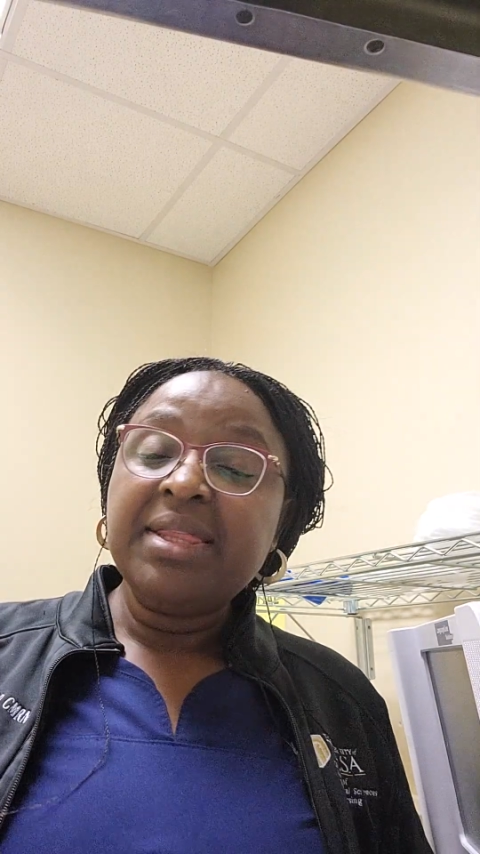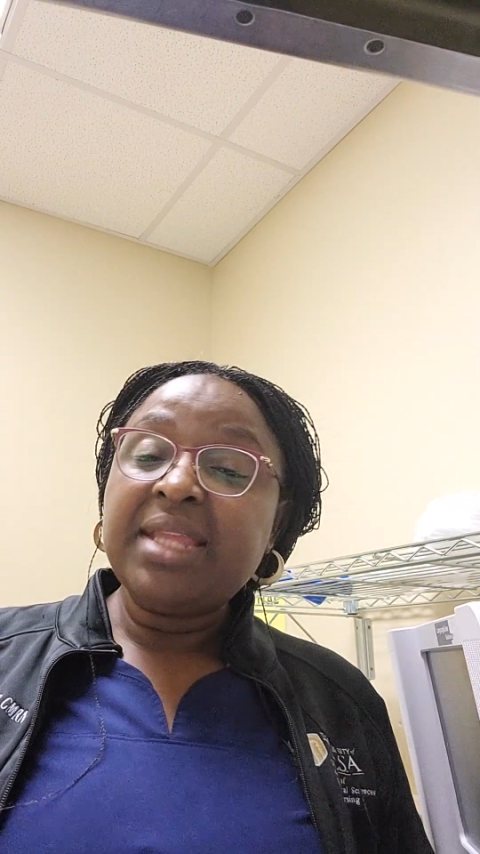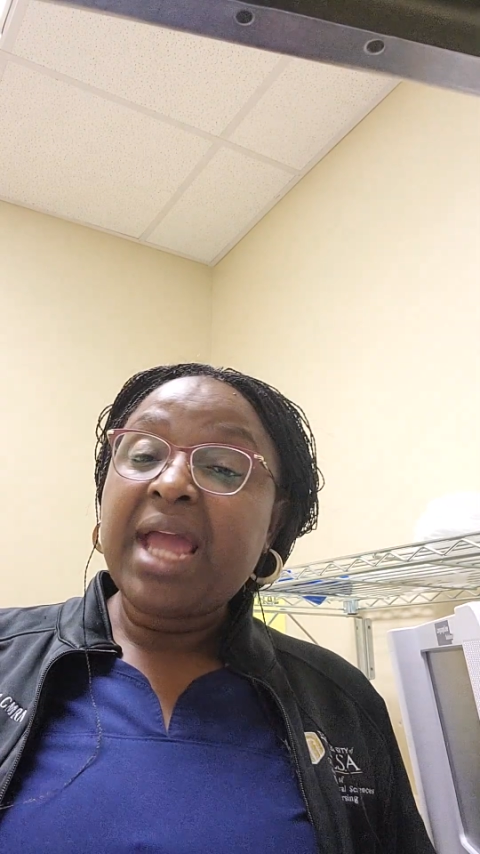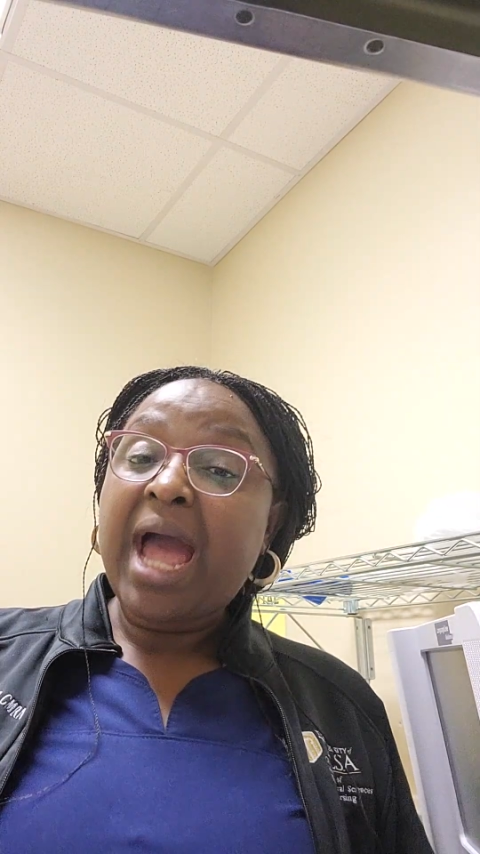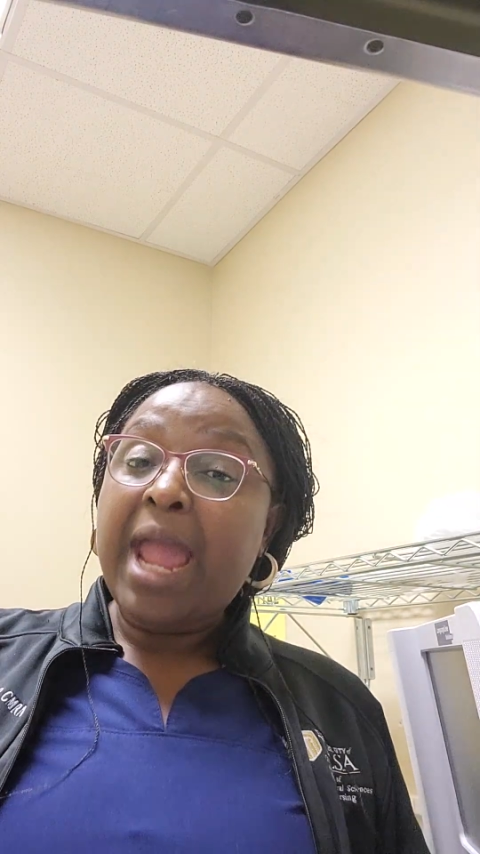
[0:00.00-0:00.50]

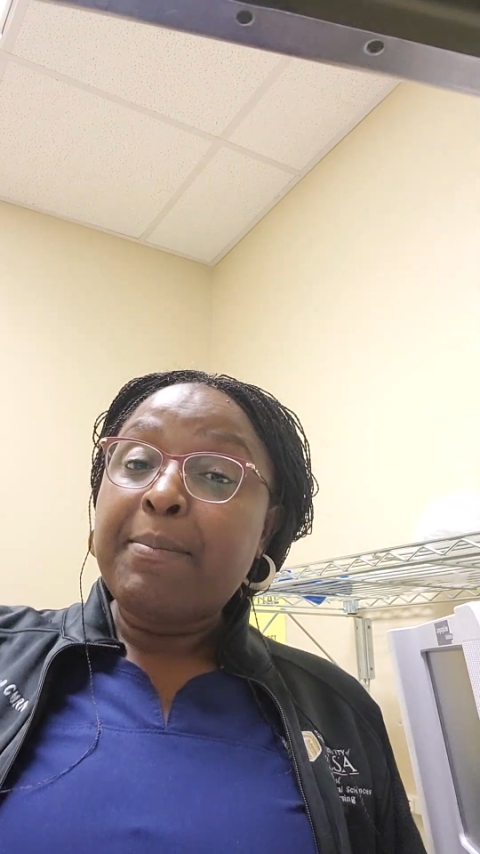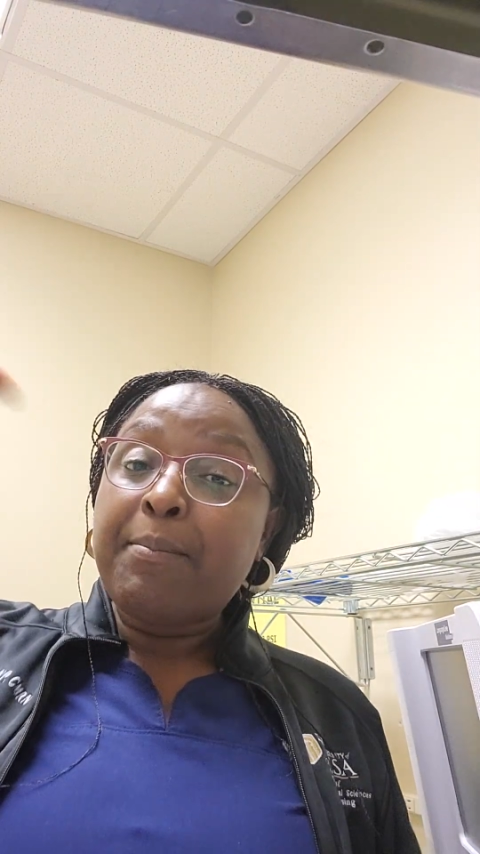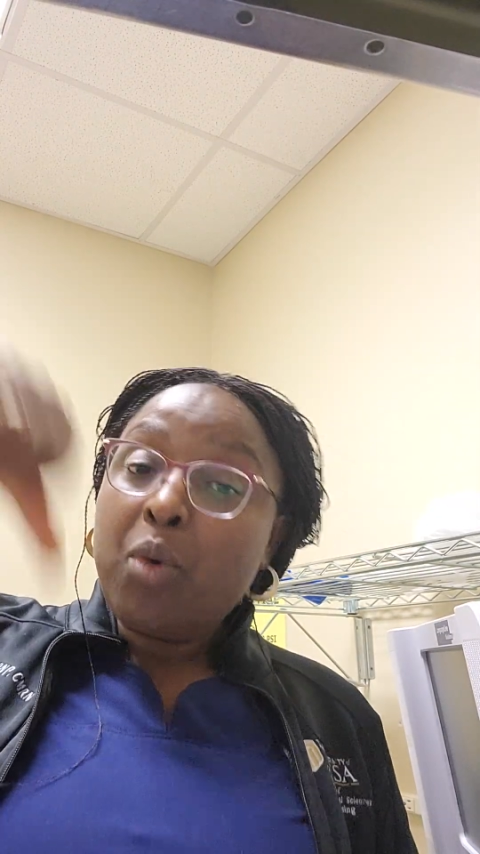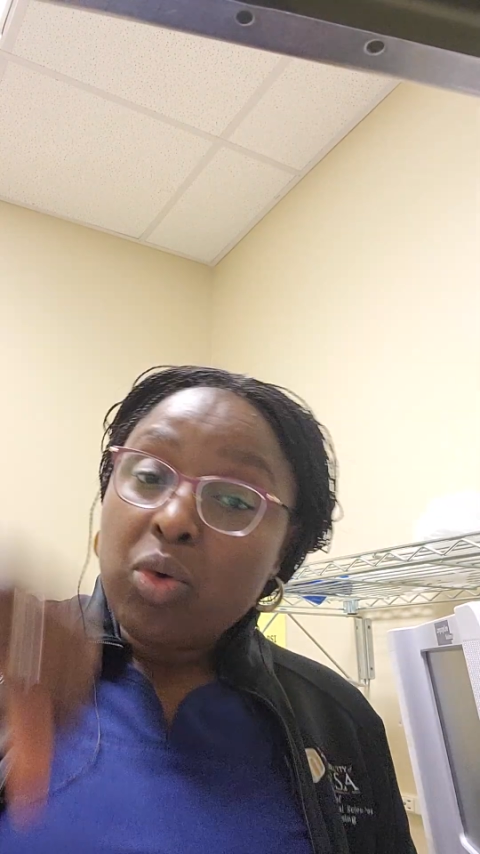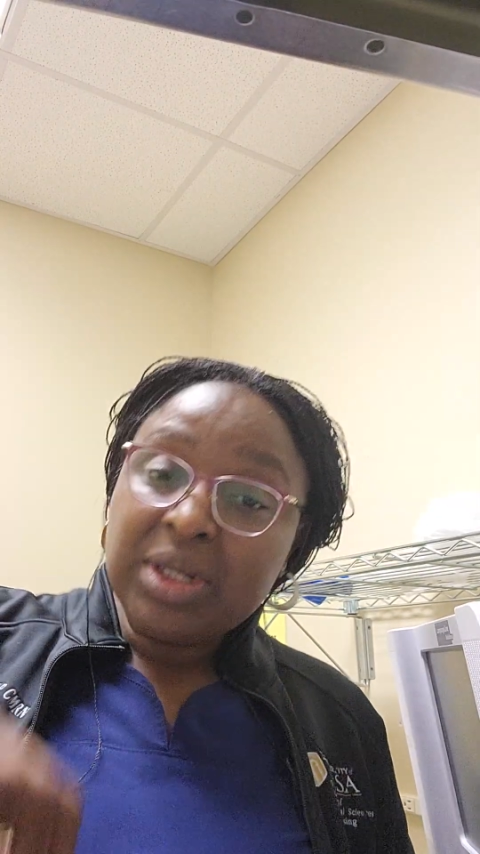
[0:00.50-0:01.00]
Then
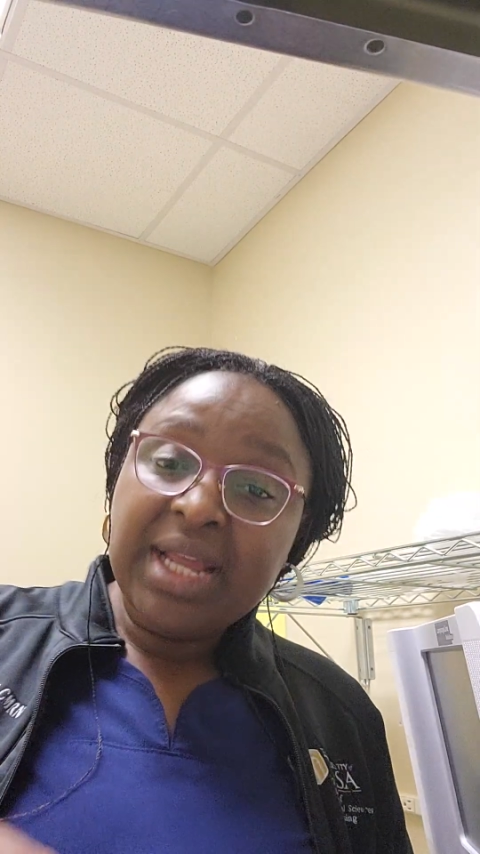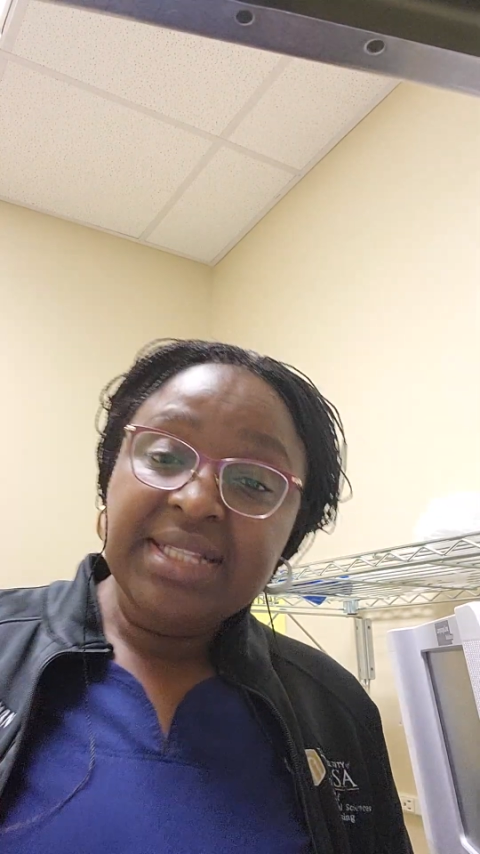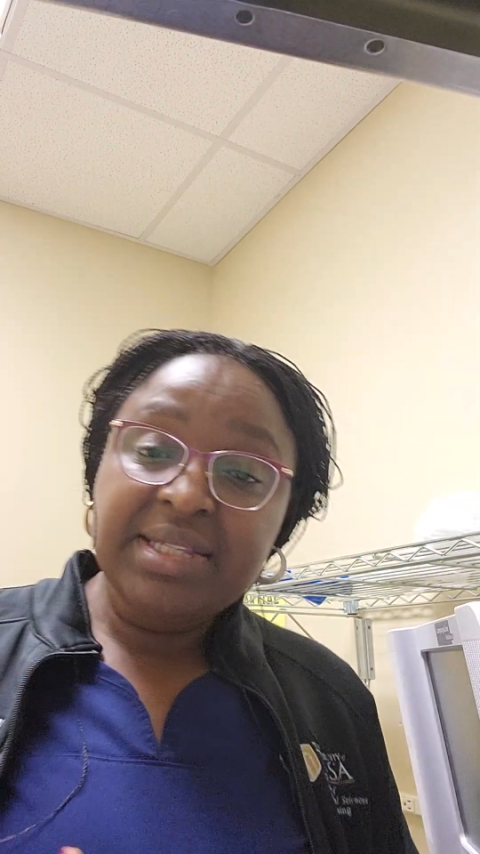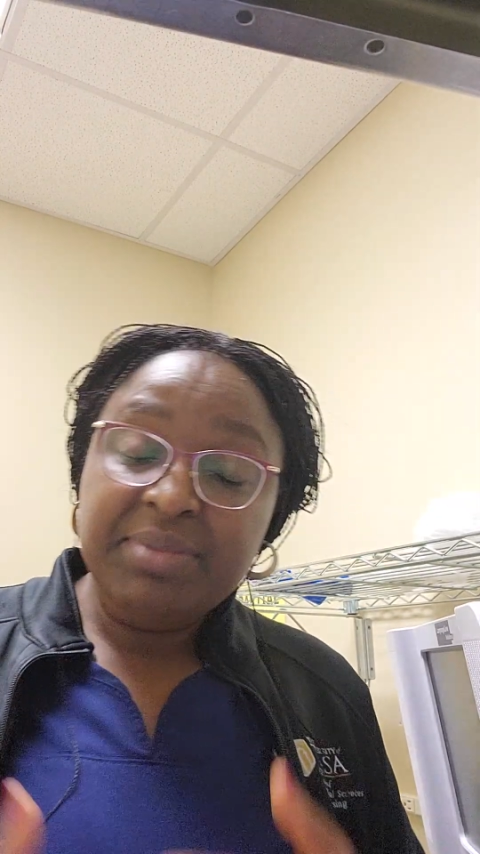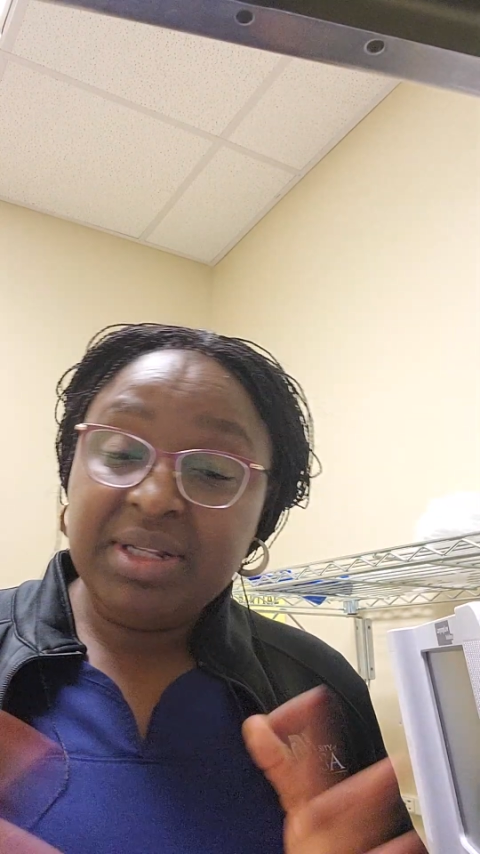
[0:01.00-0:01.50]

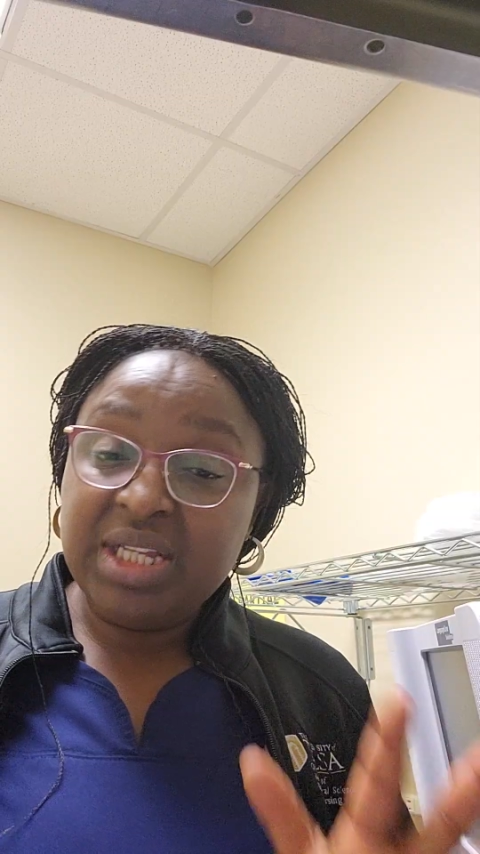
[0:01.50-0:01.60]
hypoglycemia,